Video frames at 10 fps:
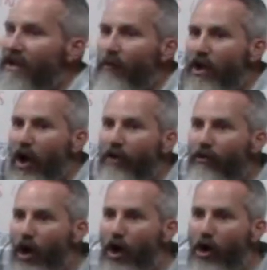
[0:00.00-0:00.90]
that we all
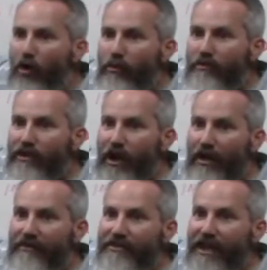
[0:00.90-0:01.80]
know, then
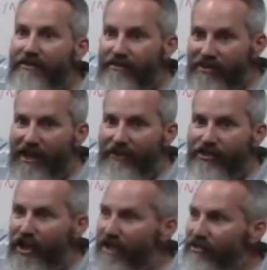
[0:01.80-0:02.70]
all of a sudden, you see how this
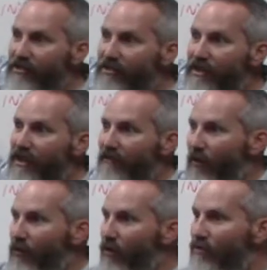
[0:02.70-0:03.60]
changes? If I
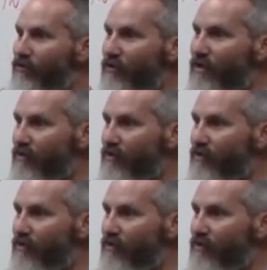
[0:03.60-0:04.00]
were to go on the street, does